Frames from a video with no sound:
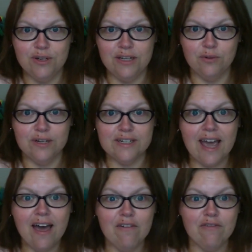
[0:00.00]
in order to
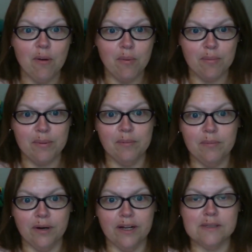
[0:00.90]
have a proper
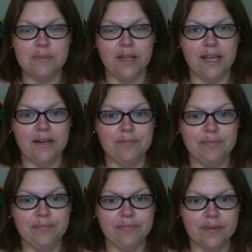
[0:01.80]
product plan.
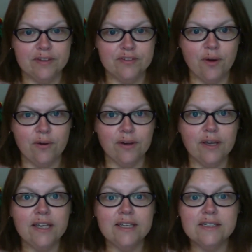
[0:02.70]
So,
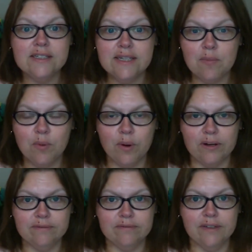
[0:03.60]
step one,
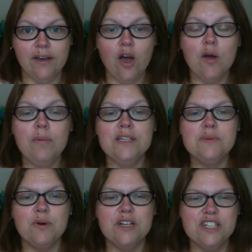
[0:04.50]
open a
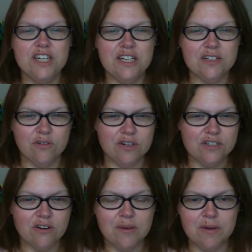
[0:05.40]
spreadsheet or a
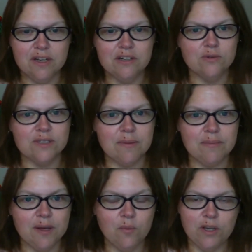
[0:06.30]
document or
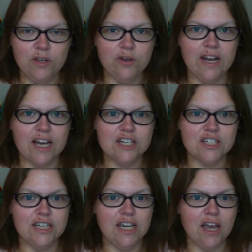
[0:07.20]
something where you can
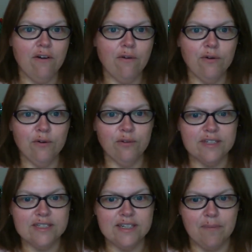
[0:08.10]
actually note all
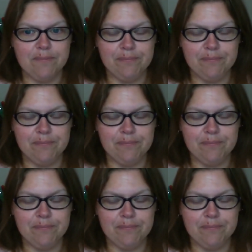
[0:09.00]
this down.